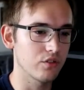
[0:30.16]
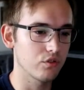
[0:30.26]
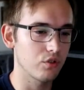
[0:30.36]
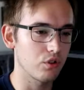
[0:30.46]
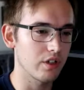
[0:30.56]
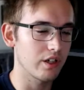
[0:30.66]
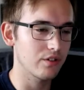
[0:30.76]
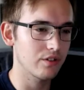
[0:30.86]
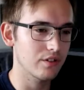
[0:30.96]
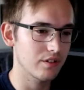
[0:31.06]
scroll
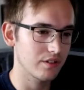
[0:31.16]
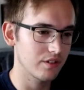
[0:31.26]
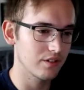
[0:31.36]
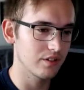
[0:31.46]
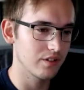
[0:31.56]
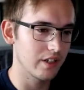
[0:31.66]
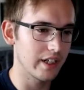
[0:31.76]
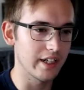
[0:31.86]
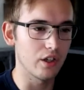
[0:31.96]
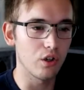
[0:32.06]
down
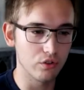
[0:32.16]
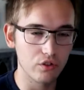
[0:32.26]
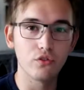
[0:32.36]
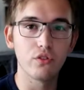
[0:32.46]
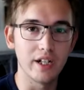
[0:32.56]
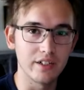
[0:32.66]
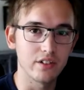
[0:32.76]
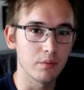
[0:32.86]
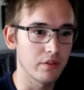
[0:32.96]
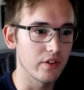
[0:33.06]
and also find
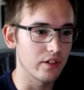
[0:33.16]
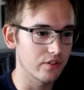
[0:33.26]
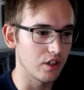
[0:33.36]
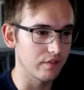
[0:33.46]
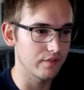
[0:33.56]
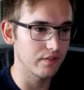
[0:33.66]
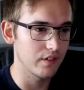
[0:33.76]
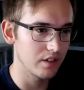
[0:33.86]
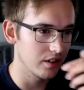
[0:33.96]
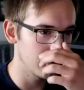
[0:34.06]
some of their stuff
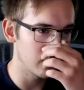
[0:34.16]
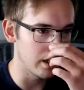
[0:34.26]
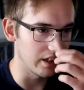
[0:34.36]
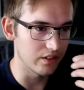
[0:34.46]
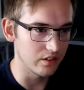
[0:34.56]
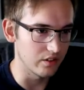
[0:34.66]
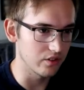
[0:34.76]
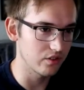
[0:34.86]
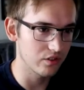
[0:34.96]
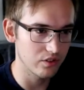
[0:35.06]
like
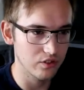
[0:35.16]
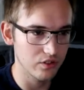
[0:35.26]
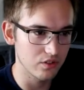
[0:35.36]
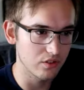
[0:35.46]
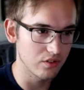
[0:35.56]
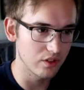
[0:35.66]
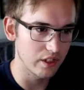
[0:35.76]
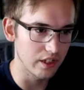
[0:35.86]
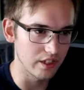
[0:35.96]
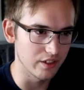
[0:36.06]
this
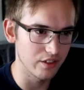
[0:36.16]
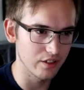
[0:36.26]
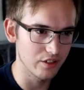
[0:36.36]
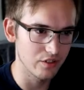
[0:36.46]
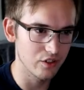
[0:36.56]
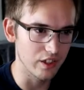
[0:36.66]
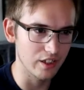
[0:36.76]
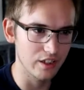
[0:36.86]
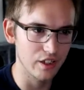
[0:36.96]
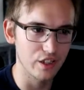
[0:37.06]
Antshack,
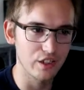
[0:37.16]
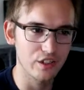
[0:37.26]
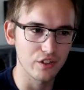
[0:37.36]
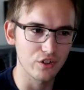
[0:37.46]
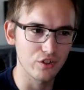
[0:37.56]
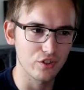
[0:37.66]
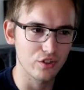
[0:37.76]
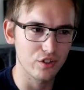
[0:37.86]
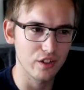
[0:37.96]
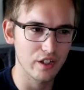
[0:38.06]
Ant Nest,
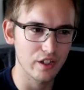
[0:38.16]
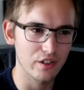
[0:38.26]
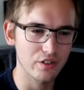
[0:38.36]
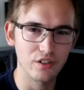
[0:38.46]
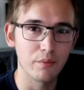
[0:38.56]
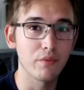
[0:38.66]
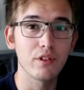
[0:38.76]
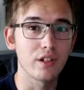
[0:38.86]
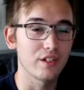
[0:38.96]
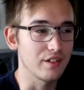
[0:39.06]
and something.